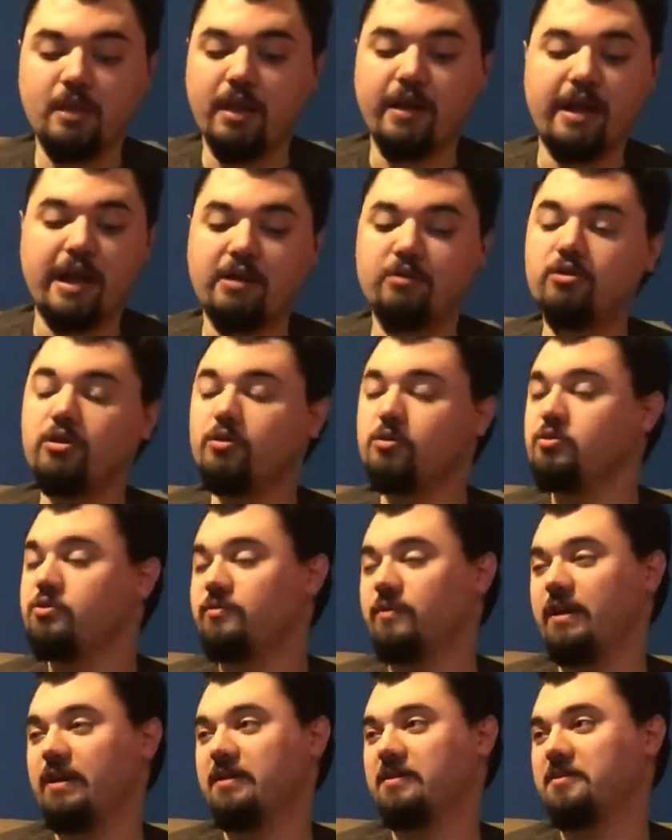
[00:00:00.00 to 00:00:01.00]
I don't know who's
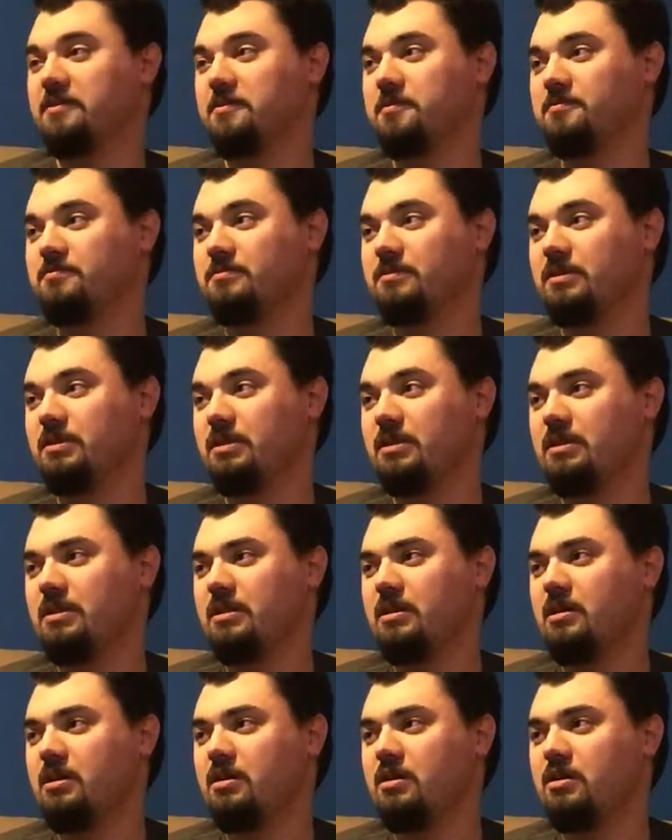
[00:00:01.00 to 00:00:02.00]
fighting who.
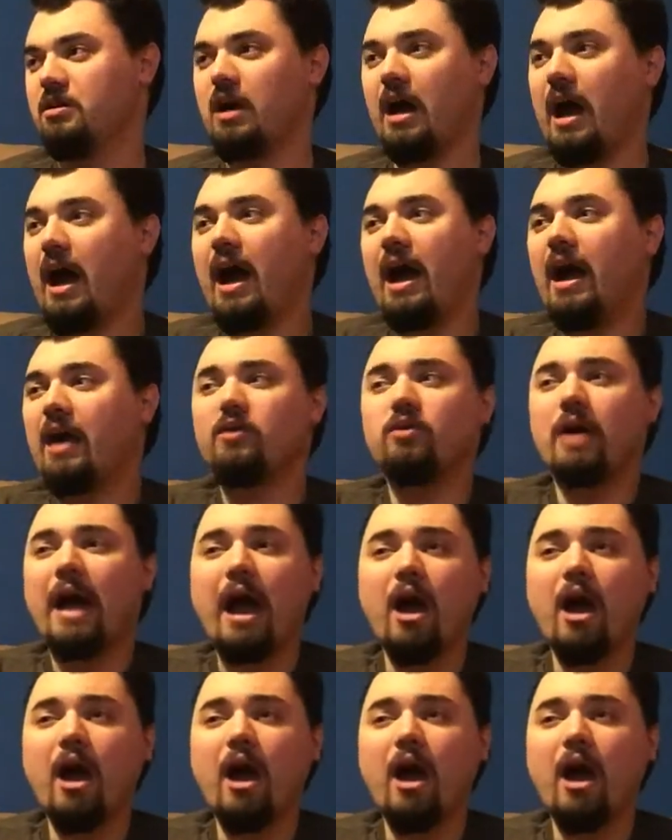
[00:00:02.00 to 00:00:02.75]
I don't,